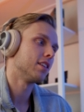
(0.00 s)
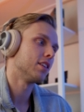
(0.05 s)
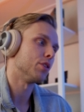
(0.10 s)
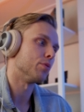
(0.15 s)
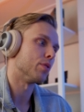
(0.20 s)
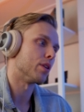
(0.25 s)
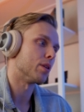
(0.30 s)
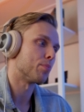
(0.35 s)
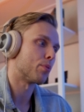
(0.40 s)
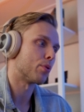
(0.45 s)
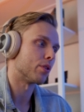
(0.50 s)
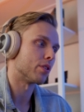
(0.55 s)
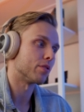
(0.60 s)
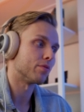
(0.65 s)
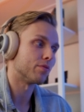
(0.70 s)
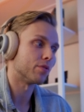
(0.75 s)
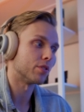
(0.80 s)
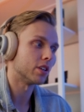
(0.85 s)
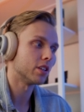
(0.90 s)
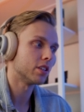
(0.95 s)
you import the
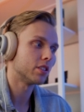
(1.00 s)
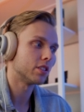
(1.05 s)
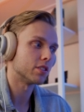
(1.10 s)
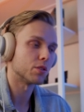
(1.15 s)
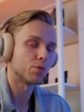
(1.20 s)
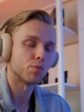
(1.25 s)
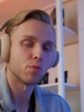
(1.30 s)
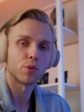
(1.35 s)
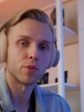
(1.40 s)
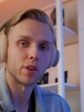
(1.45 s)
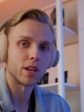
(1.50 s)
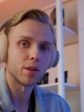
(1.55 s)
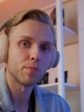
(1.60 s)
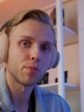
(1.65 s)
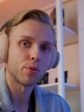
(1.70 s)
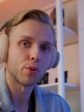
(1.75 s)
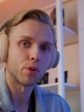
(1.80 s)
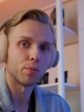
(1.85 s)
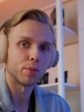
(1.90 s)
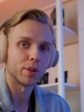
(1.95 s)
footage is it won't
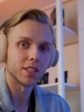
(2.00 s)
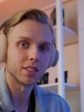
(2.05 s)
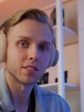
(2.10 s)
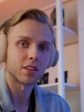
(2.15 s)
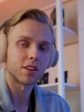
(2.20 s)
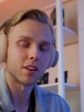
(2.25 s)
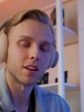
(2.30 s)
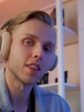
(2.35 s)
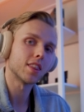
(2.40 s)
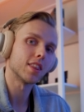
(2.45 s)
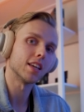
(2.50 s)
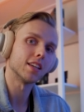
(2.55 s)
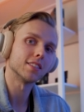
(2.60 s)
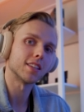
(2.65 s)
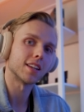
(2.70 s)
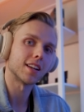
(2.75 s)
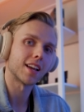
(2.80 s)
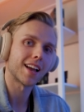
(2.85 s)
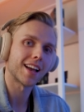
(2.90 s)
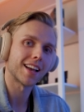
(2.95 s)
import because it already thinks
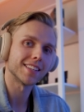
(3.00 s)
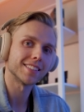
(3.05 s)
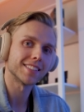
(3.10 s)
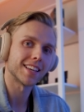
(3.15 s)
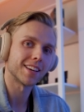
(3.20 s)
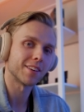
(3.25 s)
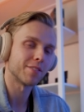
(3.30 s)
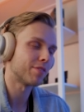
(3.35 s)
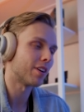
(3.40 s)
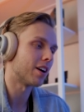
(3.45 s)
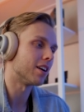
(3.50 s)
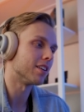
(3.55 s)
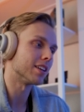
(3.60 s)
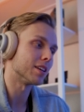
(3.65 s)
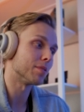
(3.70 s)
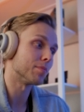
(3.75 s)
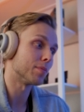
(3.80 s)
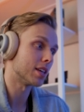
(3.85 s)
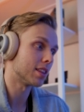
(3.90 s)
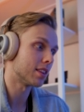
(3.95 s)
that it has that file
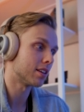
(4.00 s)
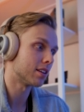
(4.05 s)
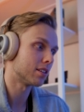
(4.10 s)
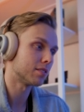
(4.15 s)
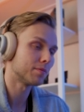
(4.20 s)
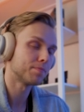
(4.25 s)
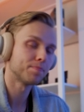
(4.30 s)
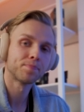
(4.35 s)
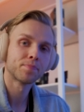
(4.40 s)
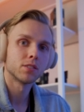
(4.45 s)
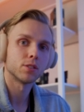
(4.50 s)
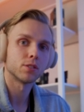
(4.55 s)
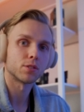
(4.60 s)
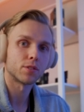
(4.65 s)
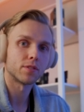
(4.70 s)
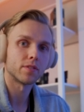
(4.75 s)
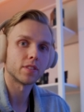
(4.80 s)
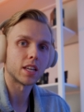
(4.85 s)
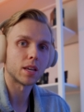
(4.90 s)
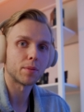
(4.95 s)
name in there. So
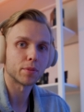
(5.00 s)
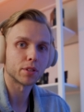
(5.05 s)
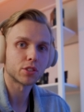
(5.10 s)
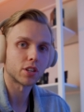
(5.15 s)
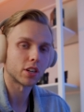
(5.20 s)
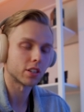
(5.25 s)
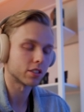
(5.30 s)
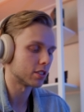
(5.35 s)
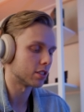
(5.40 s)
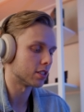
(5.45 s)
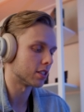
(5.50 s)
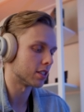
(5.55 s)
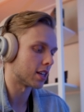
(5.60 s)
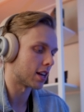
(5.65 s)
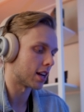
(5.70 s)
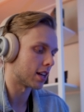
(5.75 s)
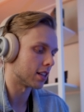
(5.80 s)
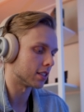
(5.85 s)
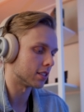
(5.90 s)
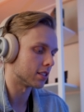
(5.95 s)
sort of a naming structure that
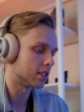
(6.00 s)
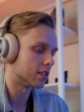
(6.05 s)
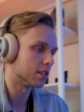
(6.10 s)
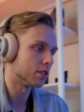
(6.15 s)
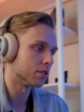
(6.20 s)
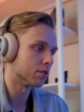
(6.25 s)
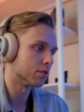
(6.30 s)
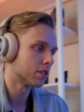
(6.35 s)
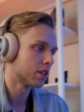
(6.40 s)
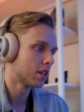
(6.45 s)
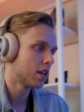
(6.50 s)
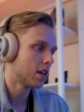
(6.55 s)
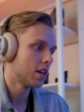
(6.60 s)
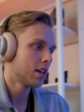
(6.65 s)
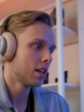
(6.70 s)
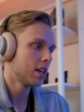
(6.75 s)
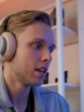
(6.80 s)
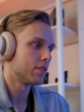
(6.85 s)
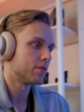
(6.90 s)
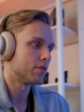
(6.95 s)
I like to do.
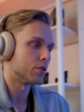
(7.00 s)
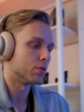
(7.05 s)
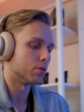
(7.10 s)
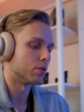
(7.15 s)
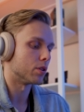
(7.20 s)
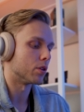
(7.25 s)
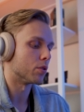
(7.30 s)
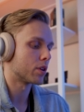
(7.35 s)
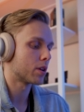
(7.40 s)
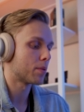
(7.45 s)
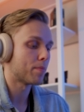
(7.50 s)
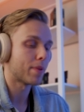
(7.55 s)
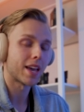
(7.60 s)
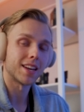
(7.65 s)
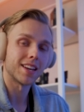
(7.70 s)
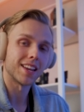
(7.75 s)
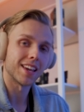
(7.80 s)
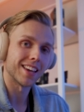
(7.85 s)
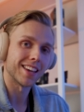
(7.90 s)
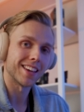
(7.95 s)
If you go
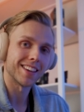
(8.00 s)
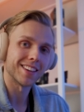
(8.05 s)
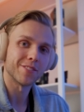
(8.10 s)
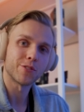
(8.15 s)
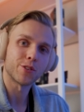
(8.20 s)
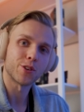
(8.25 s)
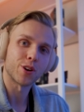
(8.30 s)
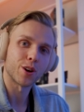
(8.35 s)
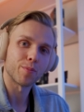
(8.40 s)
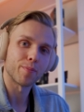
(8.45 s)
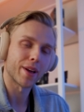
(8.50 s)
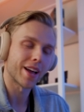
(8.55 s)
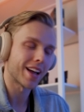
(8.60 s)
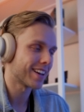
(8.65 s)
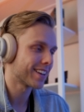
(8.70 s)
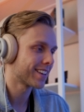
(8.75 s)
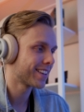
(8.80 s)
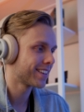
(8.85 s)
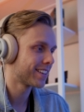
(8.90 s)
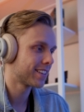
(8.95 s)
Command A, if you're on a
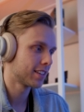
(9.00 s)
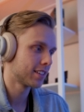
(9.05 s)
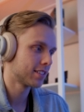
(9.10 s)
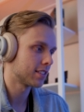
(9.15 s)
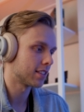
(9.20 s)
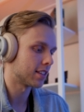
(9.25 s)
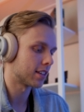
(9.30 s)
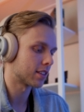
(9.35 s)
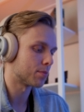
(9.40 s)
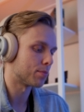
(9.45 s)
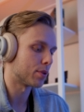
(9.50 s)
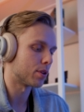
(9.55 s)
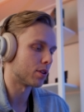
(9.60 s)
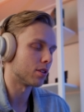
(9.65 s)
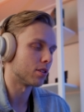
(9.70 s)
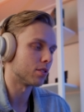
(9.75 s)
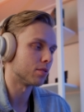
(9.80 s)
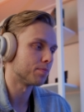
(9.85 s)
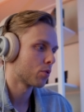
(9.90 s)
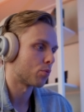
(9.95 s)
Mac, select them
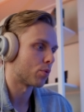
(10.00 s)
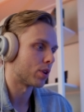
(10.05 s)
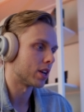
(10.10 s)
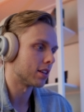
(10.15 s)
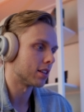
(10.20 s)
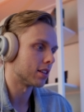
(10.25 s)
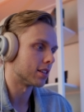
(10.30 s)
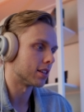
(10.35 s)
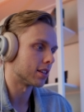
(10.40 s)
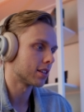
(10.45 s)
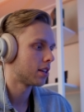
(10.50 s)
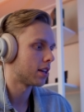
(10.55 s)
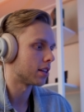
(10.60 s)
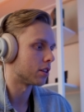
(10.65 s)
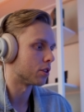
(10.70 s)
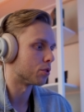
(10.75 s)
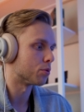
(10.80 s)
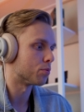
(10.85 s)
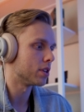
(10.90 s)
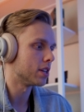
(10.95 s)
all, right click and
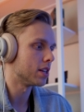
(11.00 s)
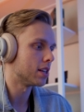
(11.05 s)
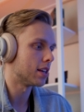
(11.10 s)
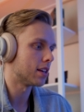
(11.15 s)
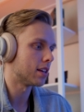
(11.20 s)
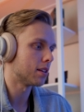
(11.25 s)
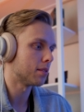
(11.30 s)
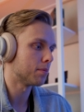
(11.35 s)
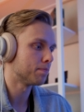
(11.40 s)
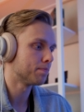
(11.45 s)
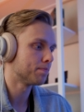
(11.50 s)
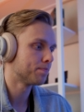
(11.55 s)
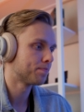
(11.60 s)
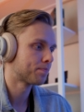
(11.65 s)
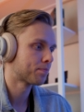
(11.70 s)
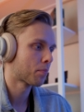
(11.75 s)
go rename.